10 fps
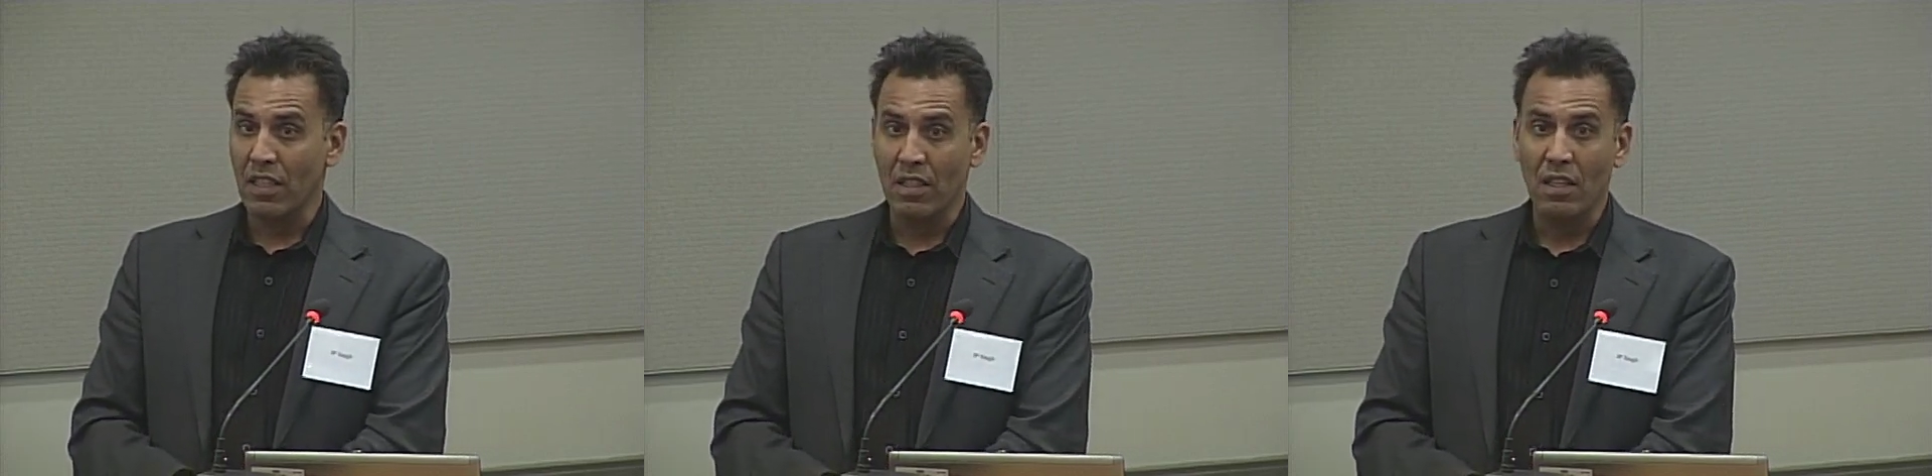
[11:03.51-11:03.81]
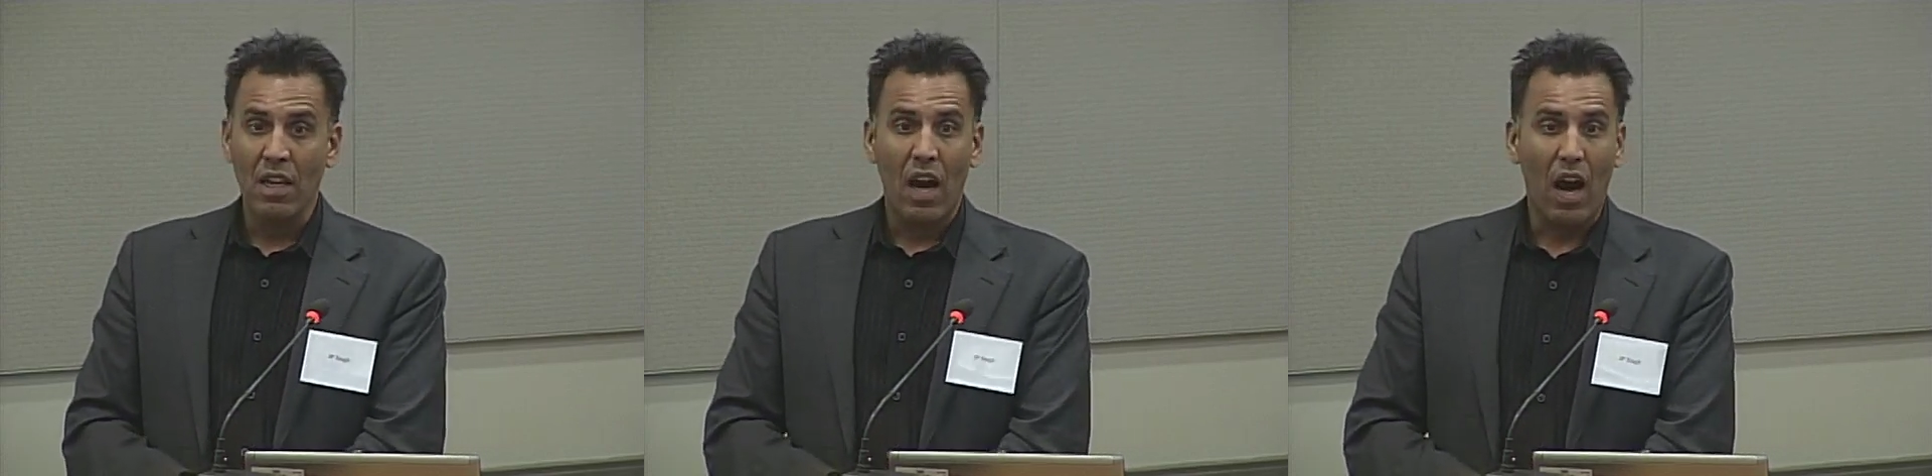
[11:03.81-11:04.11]

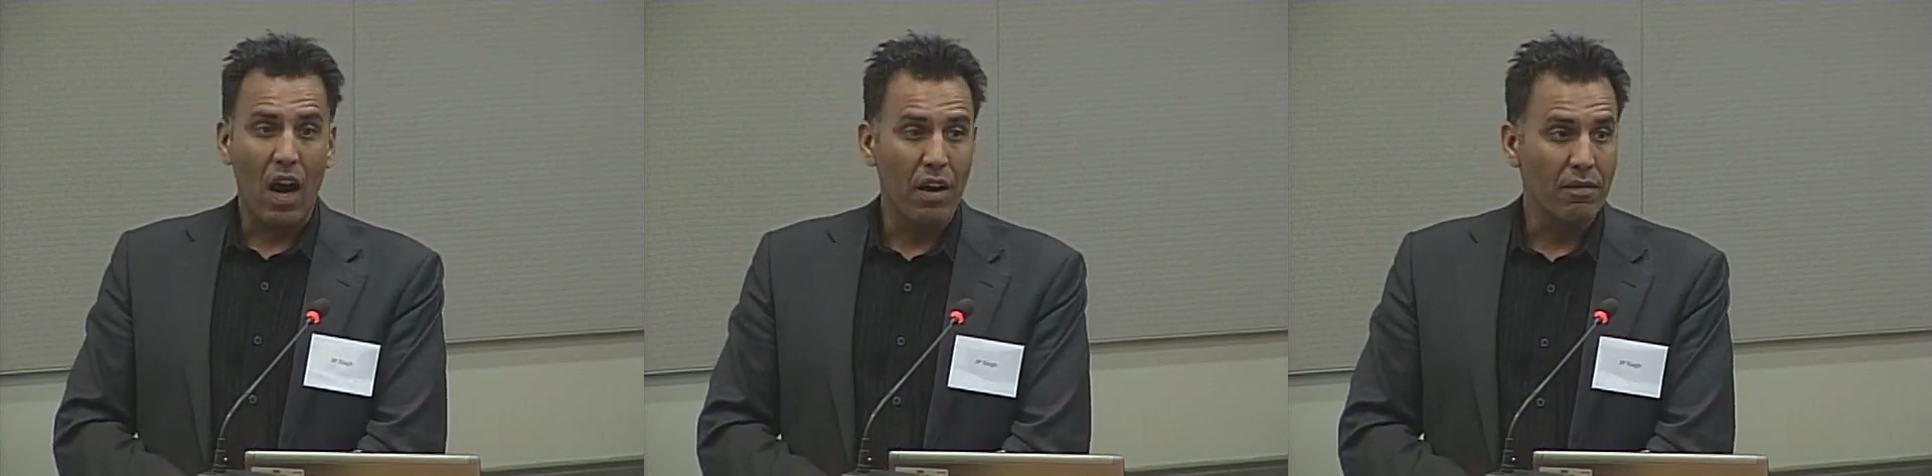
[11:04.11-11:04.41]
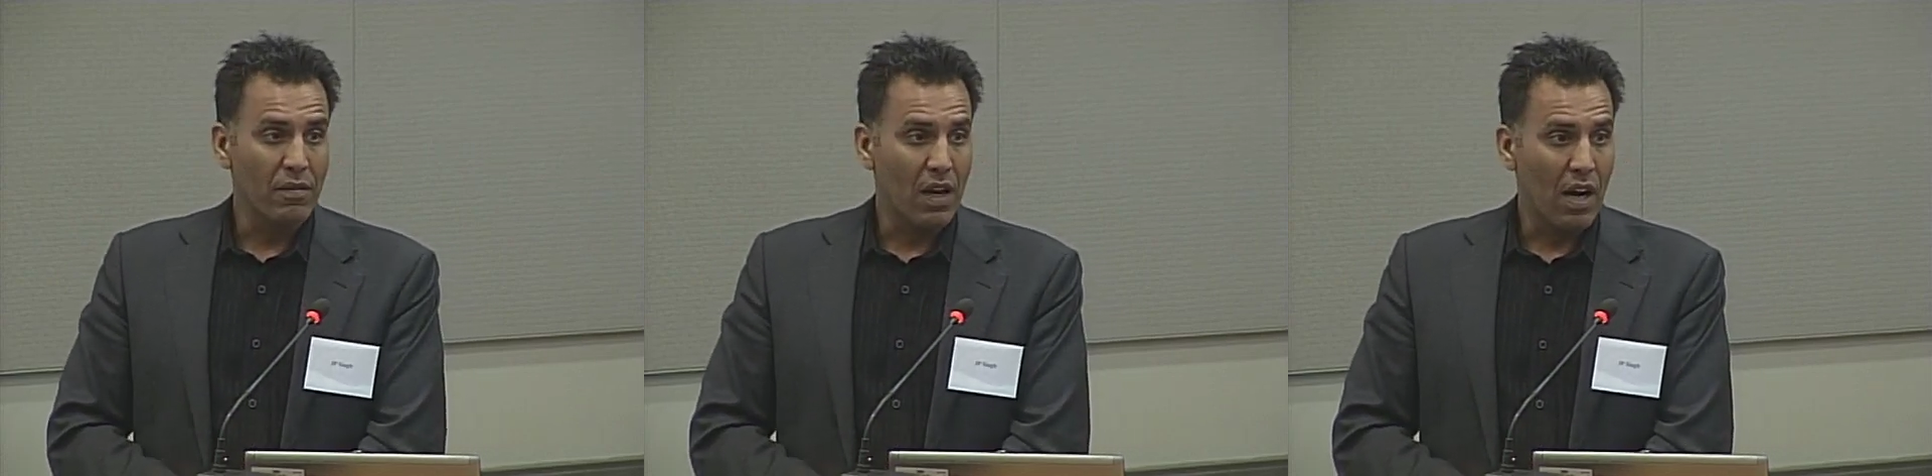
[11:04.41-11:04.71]

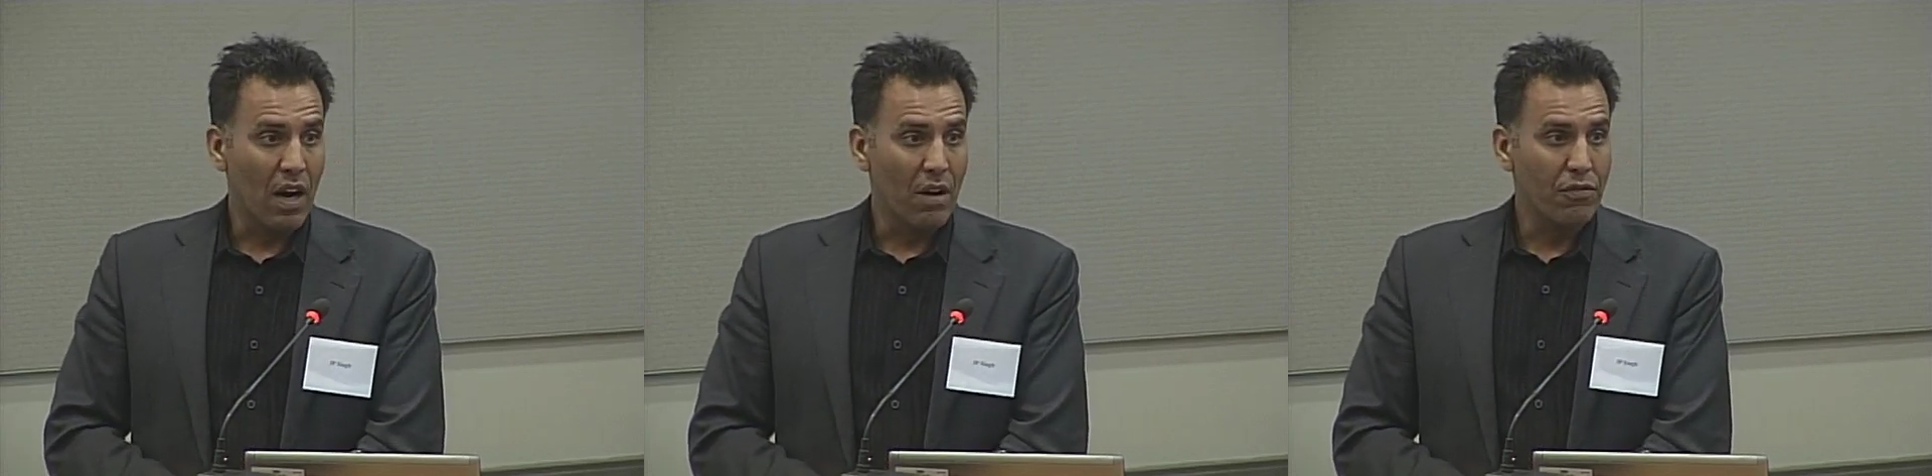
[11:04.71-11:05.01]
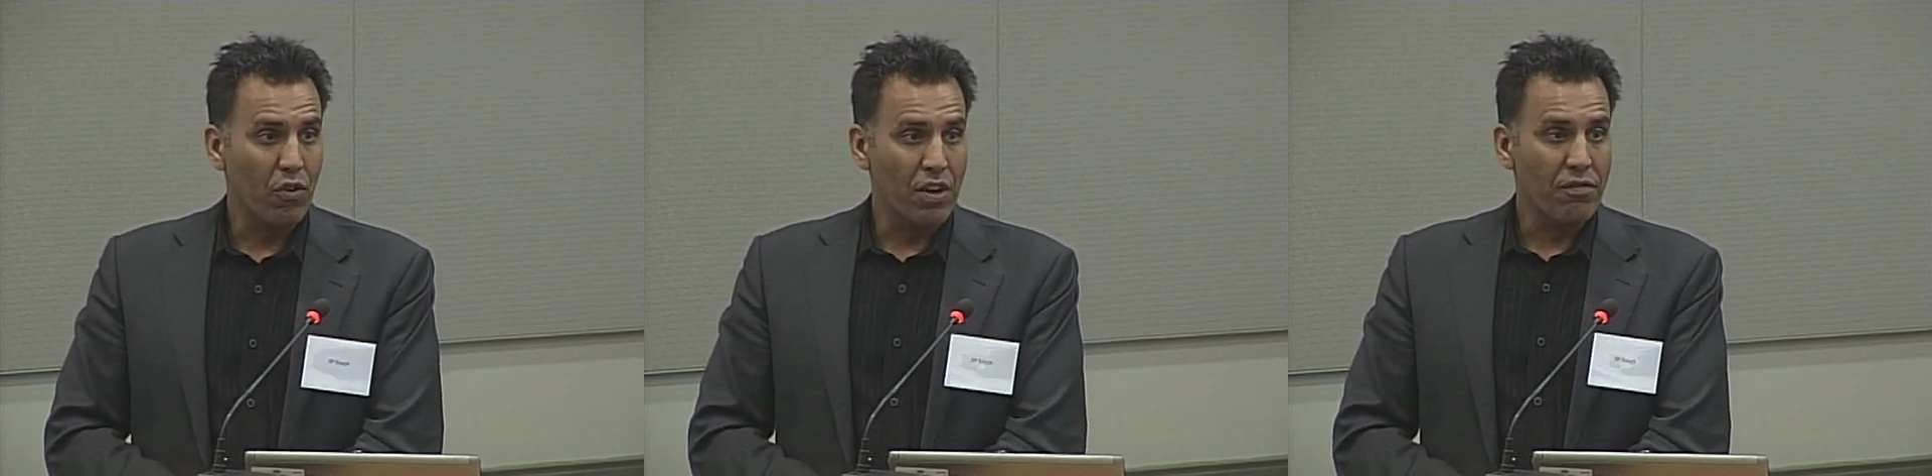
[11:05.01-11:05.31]

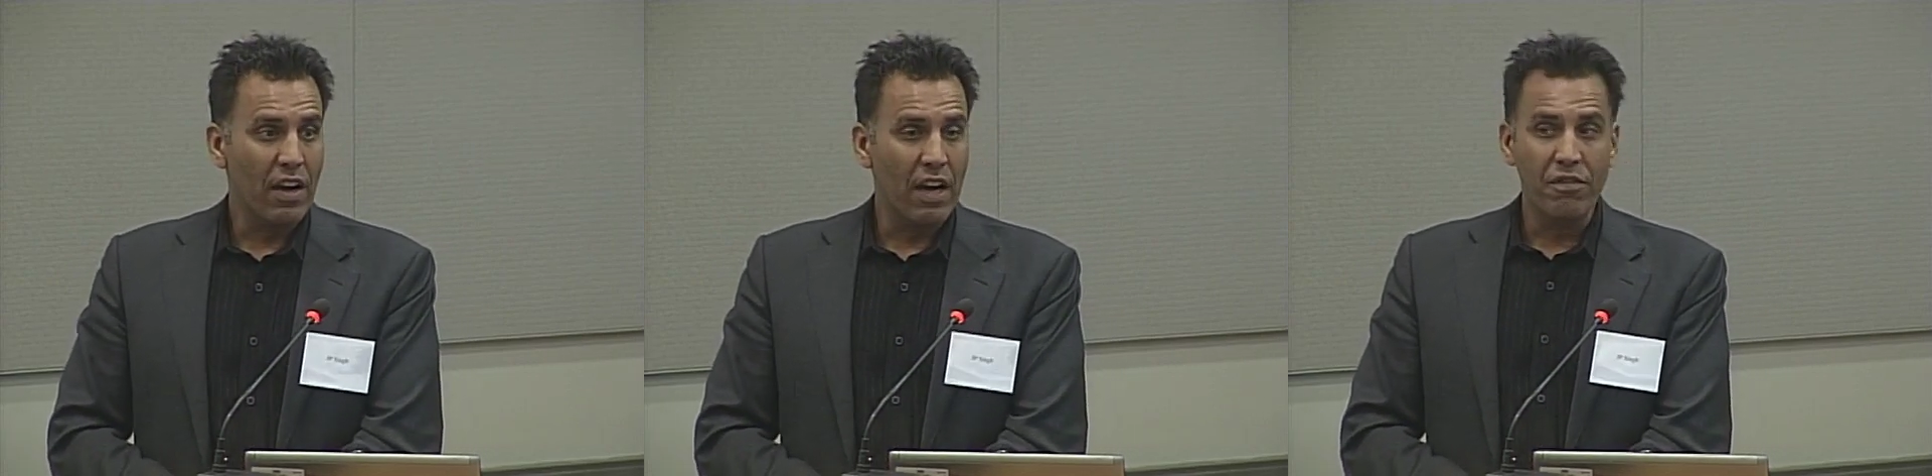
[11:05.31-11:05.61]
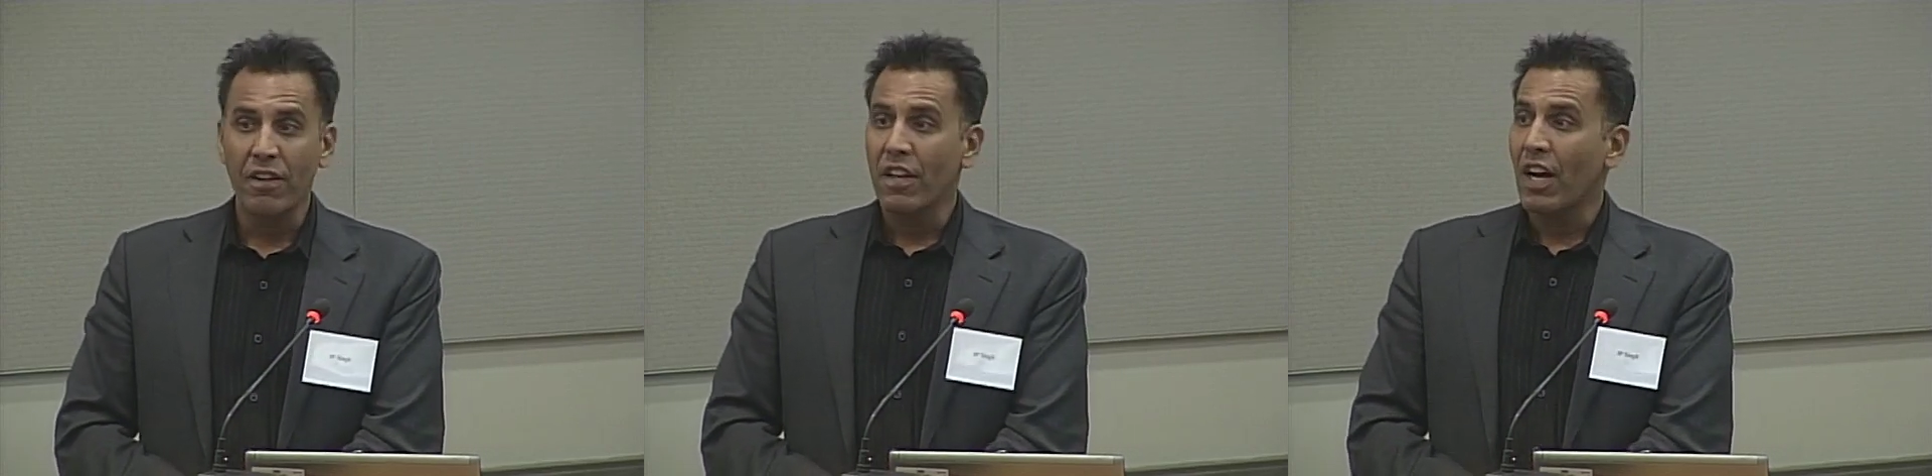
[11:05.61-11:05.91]

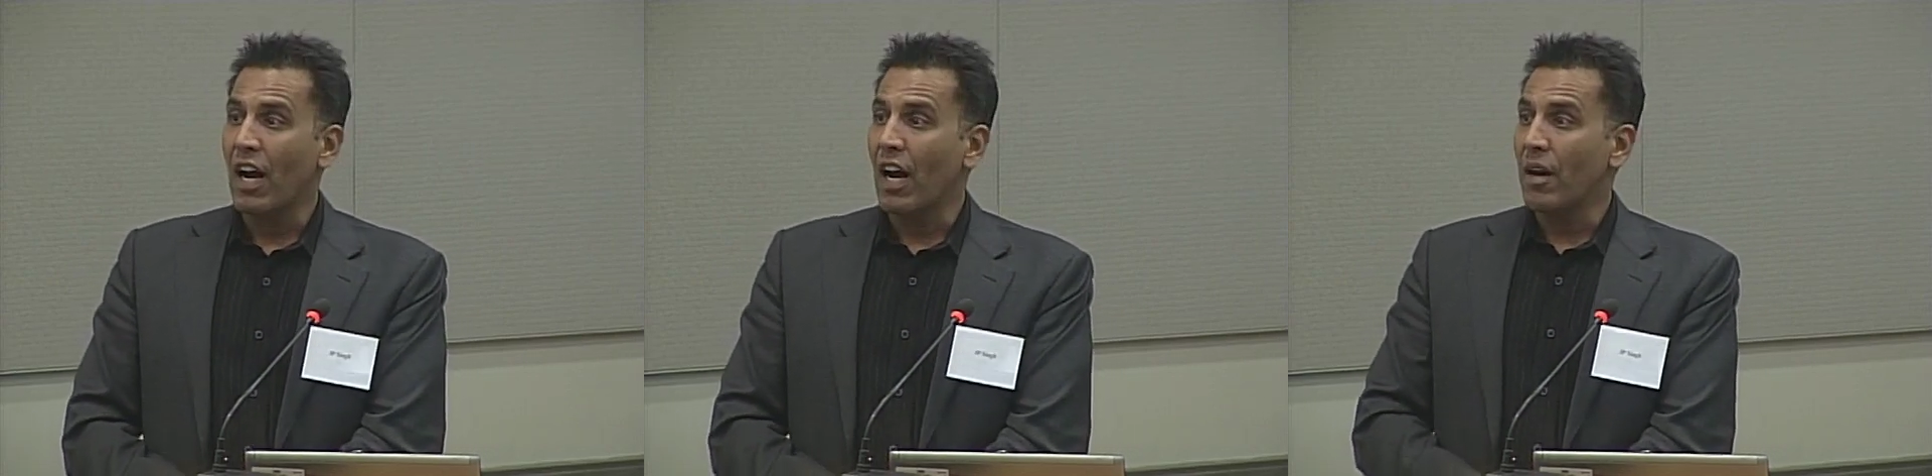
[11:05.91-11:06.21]
1945,